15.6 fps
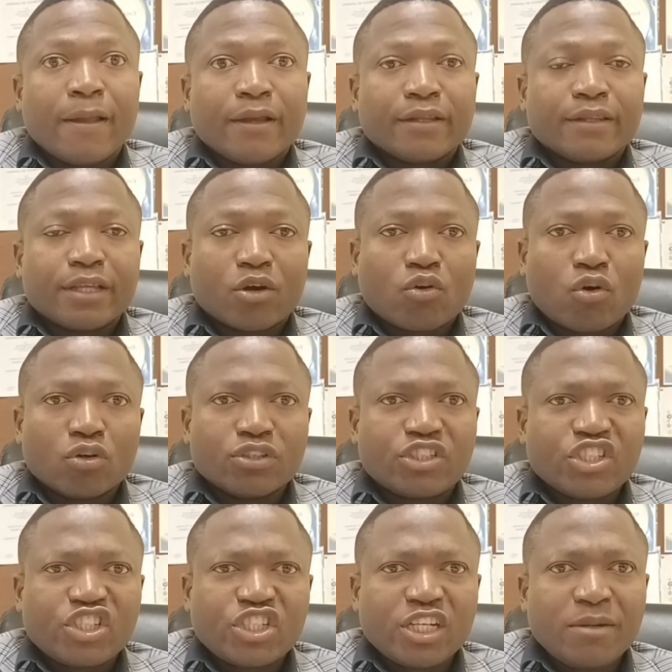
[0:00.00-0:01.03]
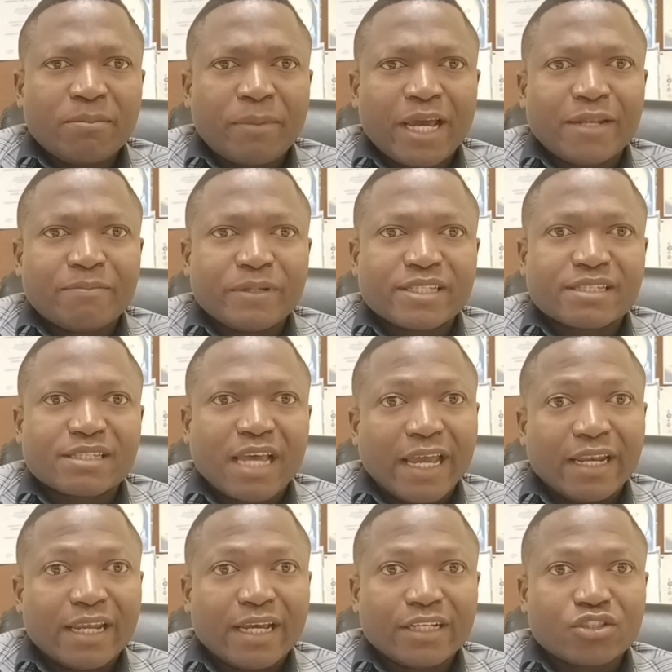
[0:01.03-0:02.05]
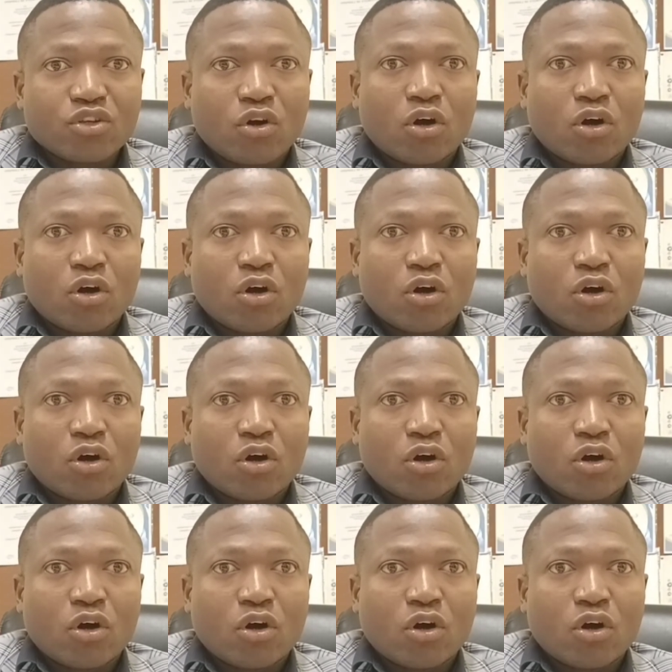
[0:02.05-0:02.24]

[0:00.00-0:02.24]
the condition might be silent,